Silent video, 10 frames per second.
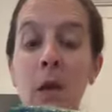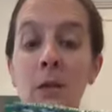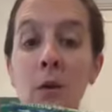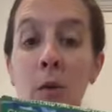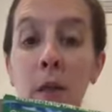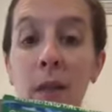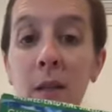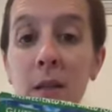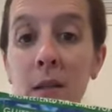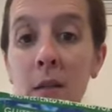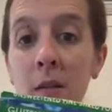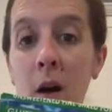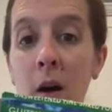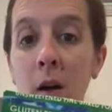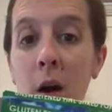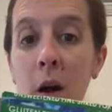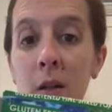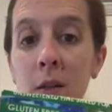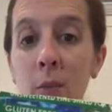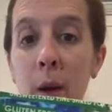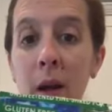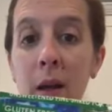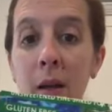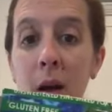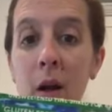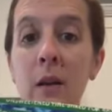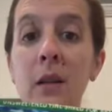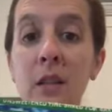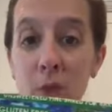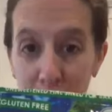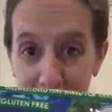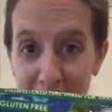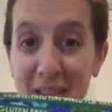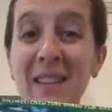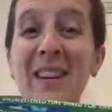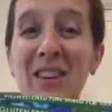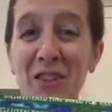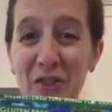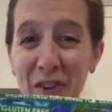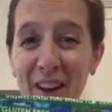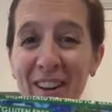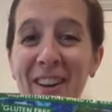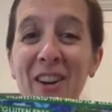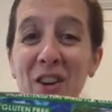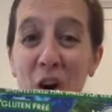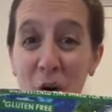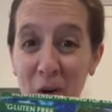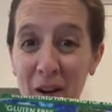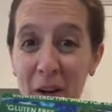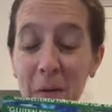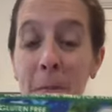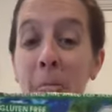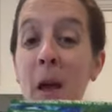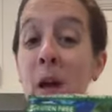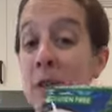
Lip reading: So this is our unsweetened shredded coconut.